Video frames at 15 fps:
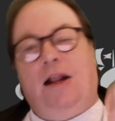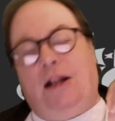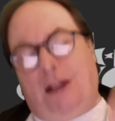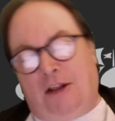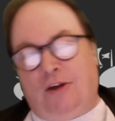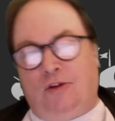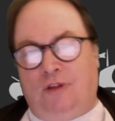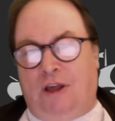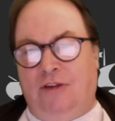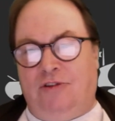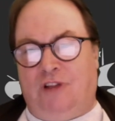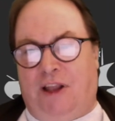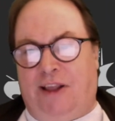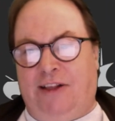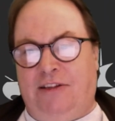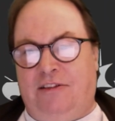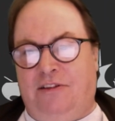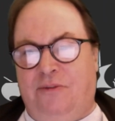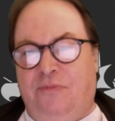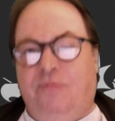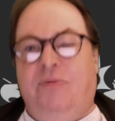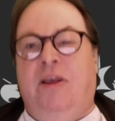Click on those links.
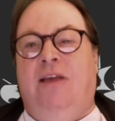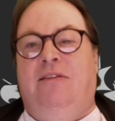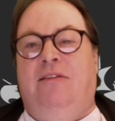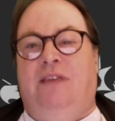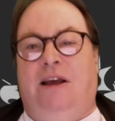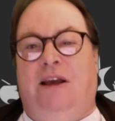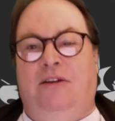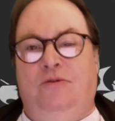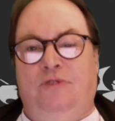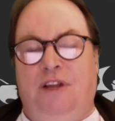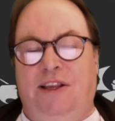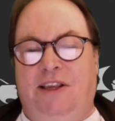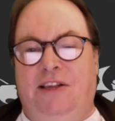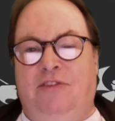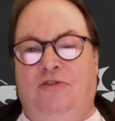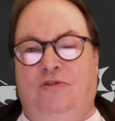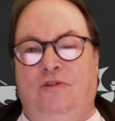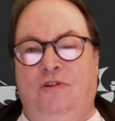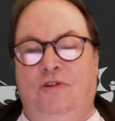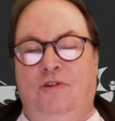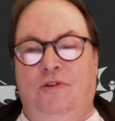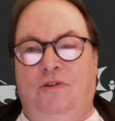That'll take you
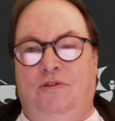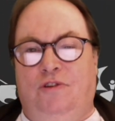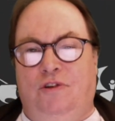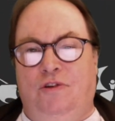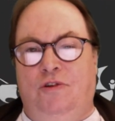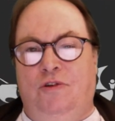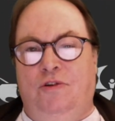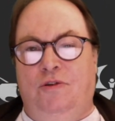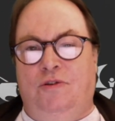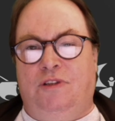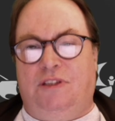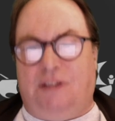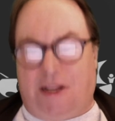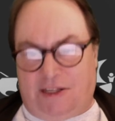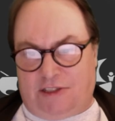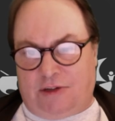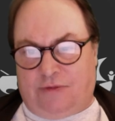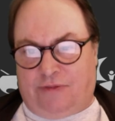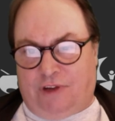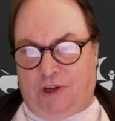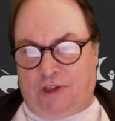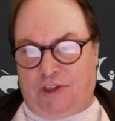through to the desktop
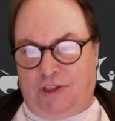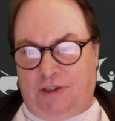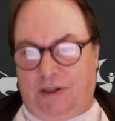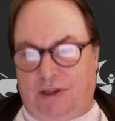version.